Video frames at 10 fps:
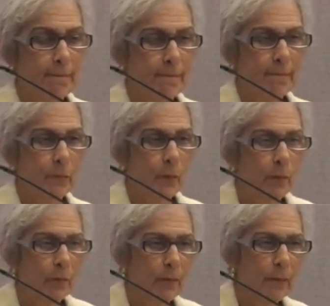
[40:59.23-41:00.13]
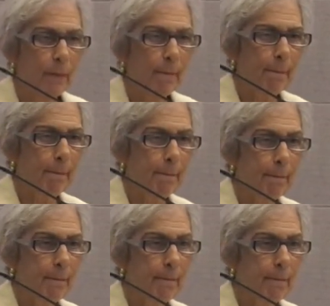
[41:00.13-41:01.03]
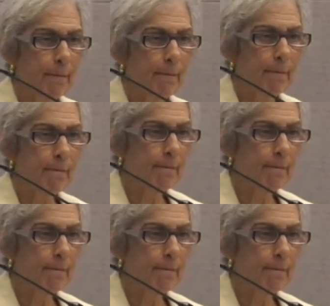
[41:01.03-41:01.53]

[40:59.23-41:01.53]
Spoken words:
So here in British Columbia,